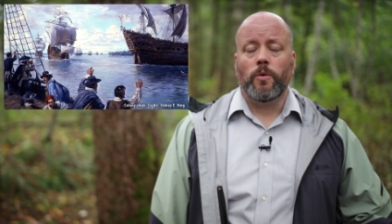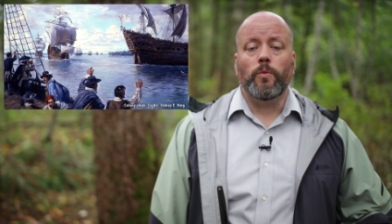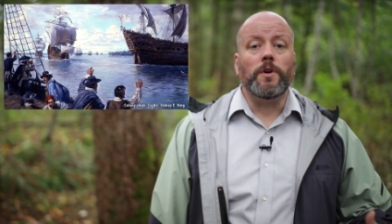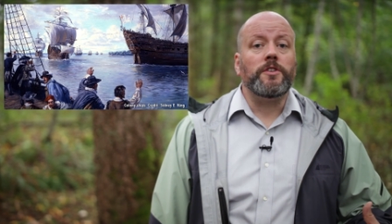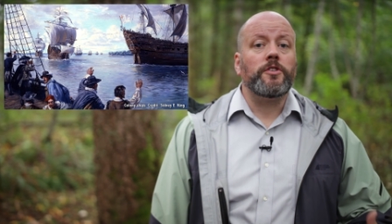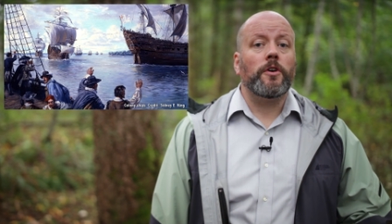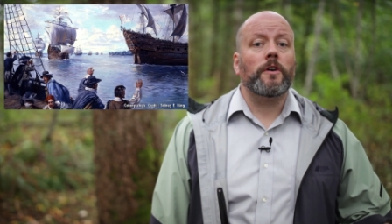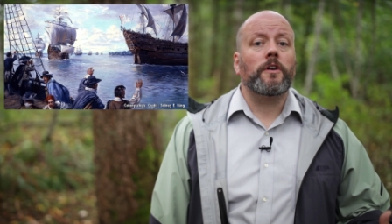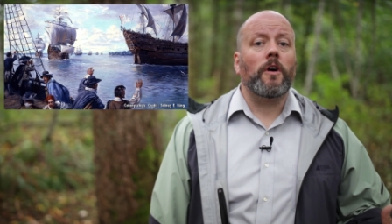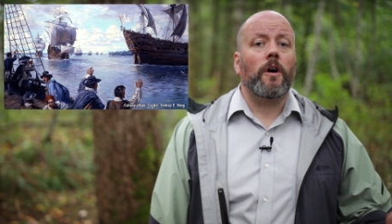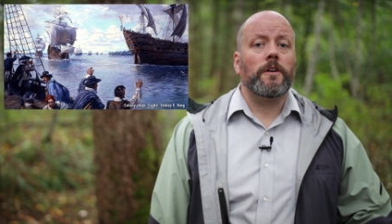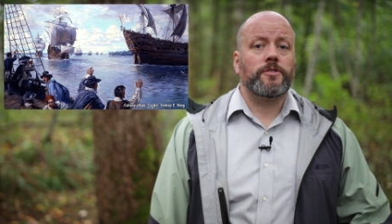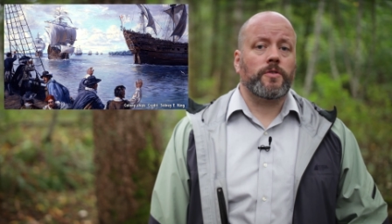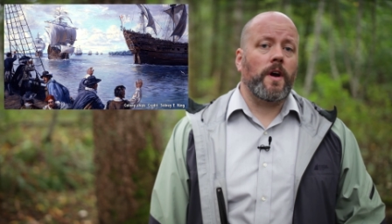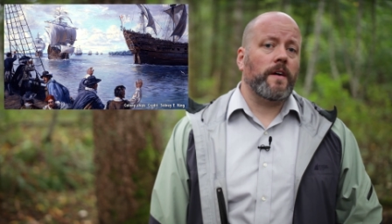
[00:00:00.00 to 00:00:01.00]
we took
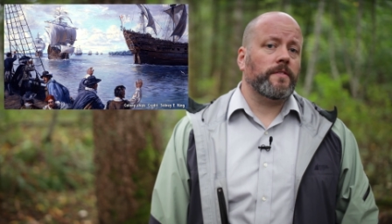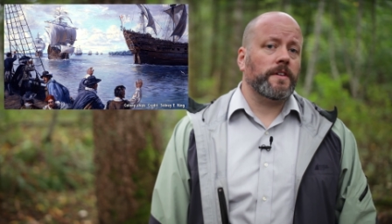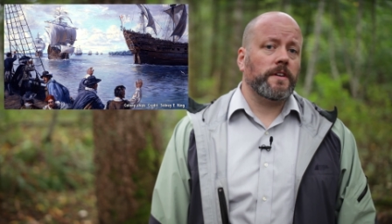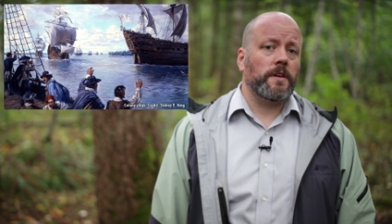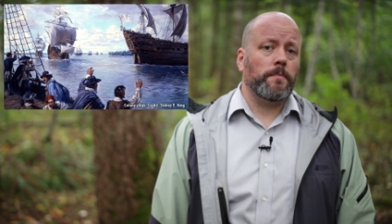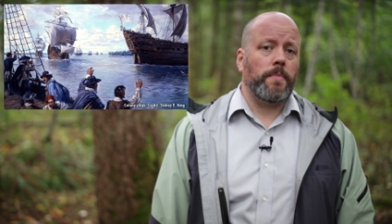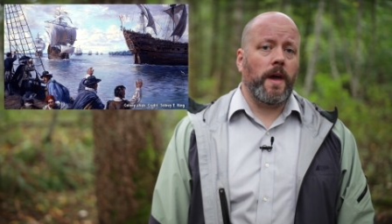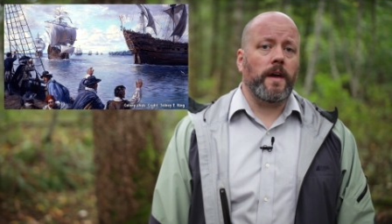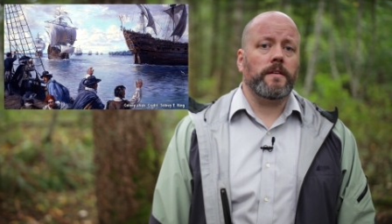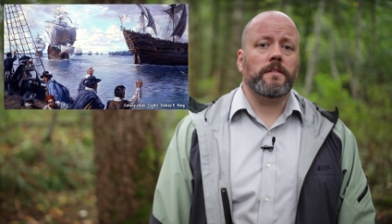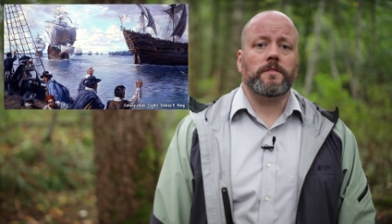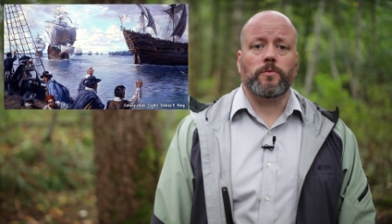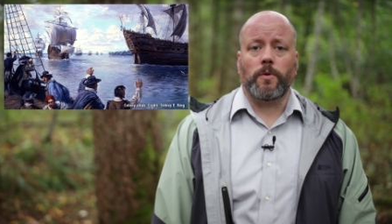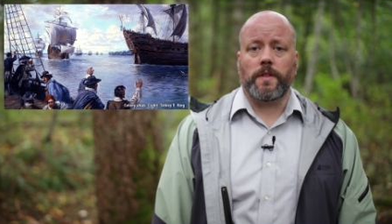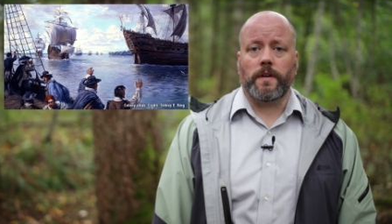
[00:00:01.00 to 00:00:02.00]
our traveling
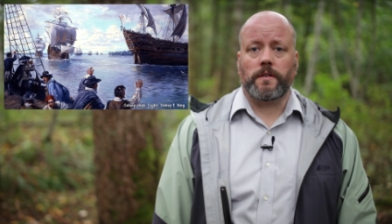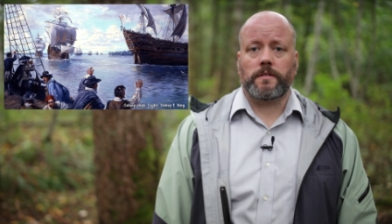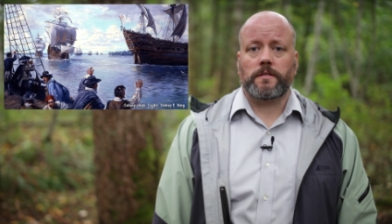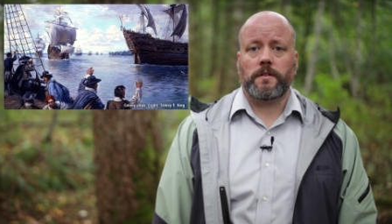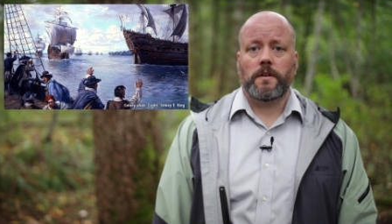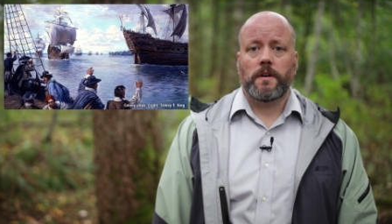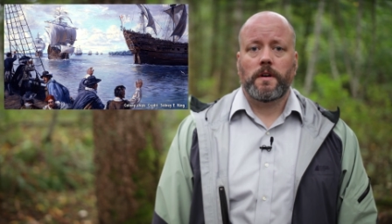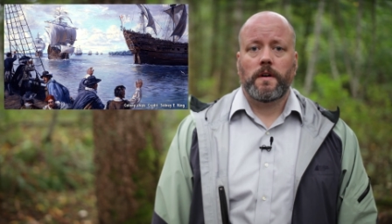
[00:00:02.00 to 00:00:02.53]
companions with us.